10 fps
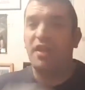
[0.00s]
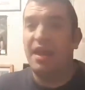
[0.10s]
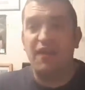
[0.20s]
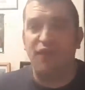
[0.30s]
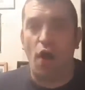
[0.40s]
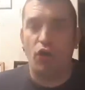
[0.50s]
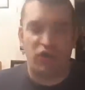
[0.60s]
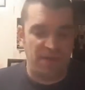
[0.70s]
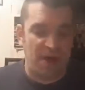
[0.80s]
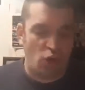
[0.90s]
of near falls
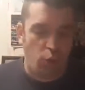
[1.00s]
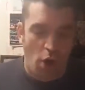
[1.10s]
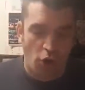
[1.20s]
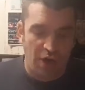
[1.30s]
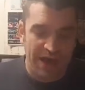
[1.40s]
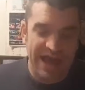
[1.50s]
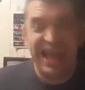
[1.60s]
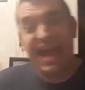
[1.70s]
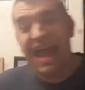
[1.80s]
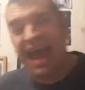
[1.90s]
in this one.
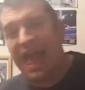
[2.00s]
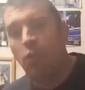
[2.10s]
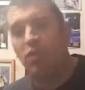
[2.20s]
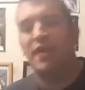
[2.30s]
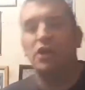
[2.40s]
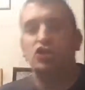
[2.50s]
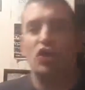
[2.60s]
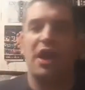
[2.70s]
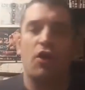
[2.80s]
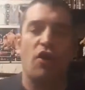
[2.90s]
And I would have had
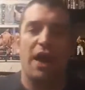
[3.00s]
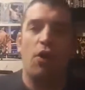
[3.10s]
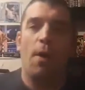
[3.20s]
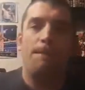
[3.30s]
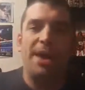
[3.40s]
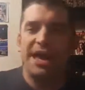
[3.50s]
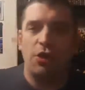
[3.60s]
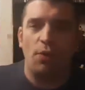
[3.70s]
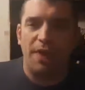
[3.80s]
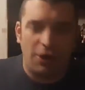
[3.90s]
Johnny Gargano
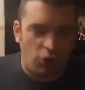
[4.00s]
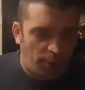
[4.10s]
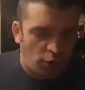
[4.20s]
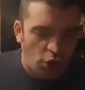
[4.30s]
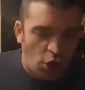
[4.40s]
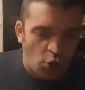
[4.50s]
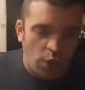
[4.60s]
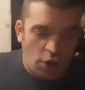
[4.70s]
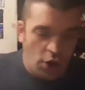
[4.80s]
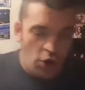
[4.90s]
picking up that W
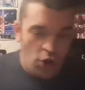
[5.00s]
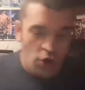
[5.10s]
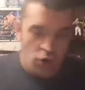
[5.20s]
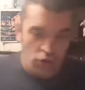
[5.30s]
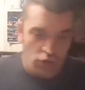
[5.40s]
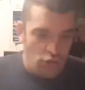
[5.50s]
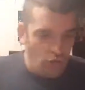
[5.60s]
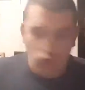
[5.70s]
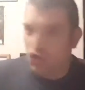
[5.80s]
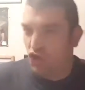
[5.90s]

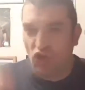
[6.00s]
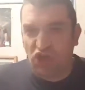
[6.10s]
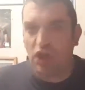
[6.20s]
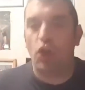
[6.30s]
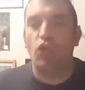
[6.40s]
to continue